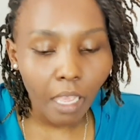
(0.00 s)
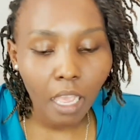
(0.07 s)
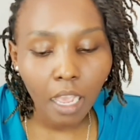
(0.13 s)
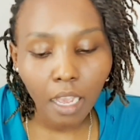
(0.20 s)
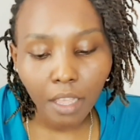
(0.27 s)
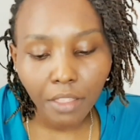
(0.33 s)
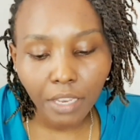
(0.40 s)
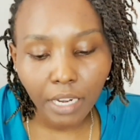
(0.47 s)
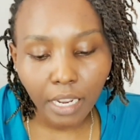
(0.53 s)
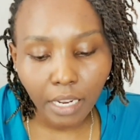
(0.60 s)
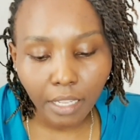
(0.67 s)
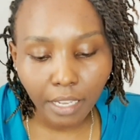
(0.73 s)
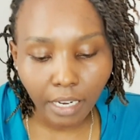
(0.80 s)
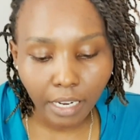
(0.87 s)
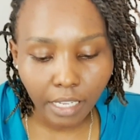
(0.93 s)

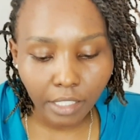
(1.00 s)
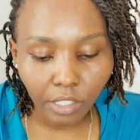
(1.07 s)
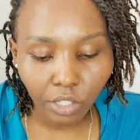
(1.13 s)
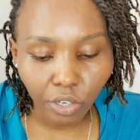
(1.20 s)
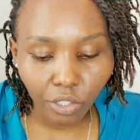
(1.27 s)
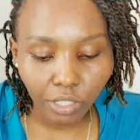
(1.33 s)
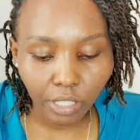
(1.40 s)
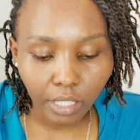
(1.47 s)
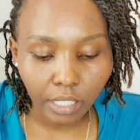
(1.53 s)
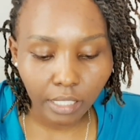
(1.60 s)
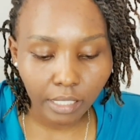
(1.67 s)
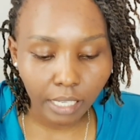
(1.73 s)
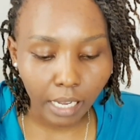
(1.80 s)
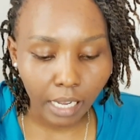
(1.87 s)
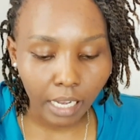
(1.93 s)
The next cost
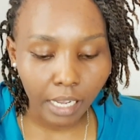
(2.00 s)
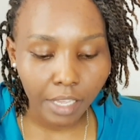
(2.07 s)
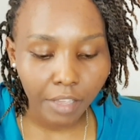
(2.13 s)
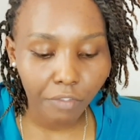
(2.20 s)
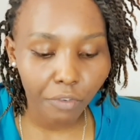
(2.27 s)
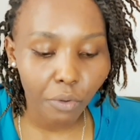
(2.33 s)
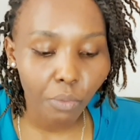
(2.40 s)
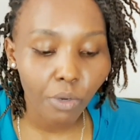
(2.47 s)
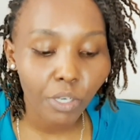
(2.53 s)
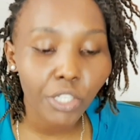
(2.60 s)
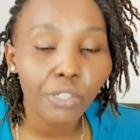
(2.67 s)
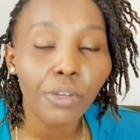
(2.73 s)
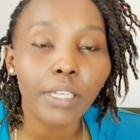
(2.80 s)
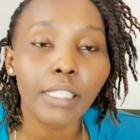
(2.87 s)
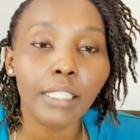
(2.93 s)
is if you want
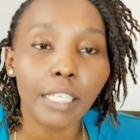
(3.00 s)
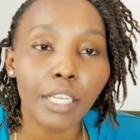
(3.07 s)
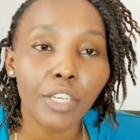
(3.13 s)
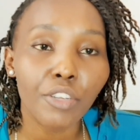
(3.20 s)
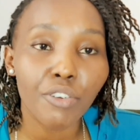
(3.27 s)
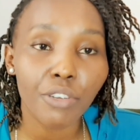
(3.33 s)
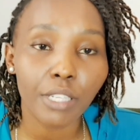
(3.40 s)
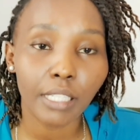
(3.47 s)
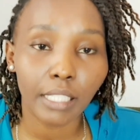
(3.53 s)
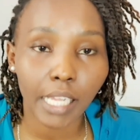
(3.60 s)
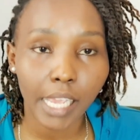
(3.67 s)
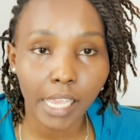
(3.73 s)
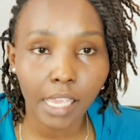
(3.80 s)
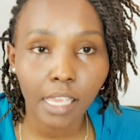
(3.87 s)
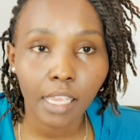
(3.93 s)
to extend your
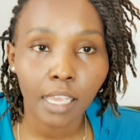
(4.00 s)
stay